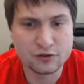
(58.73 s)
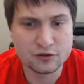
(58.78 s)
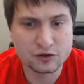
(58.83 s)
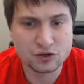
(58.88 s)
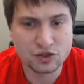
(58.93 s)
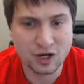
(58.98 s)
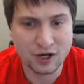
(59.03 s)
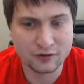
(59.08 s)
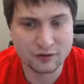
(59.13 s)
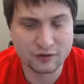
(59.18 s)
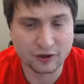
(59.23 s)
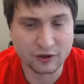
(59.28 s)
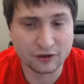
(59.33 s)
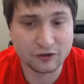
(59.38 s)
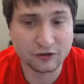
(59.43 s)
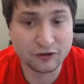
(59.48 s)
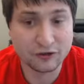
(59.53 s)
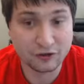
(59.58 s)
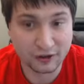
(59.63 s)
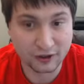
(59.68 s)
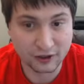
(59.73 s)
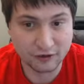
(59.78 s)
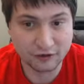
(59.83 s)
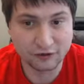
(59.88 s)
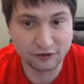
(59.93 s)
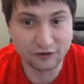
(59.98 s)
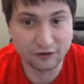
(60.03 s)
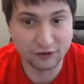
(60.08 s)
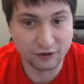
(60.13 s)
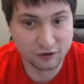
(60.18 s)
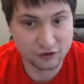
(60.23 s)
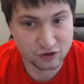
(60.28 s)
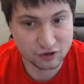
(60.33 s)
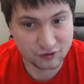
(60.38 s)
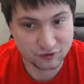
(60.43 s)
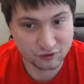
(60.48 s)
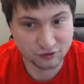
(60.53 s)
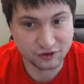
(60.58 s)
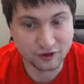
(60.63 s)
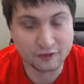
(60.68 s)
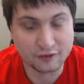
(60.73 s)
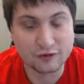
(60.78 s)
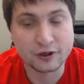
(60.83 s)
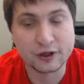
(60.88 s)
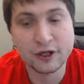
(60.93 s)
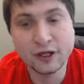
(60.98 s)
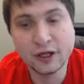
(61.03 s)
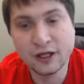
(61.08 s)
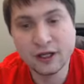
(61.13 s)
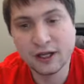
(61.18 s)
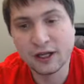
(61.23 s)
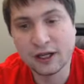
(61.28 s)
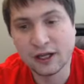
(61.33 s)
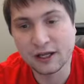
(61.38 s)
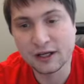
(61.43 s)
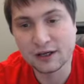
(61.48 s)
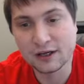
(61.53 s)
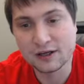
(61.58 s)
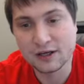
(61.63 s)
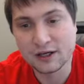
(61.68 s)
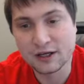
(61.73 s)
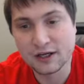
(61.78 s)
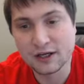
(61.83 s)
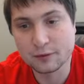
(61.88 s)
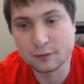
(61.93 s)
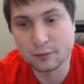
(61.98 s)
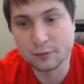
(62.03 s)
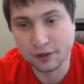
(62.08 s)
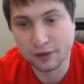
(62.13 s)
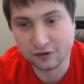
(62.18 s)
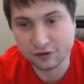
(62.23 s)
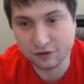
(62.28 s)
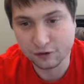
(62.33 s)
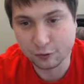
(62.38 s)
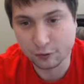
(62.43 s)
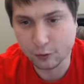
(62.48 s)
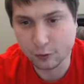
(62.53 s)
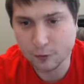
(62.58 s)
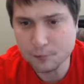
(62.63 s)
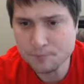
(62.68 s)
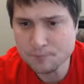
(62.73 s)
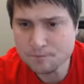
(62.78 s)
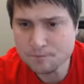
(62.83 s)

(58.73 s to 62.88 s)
Java 6 instead of Java 7, and MySQL.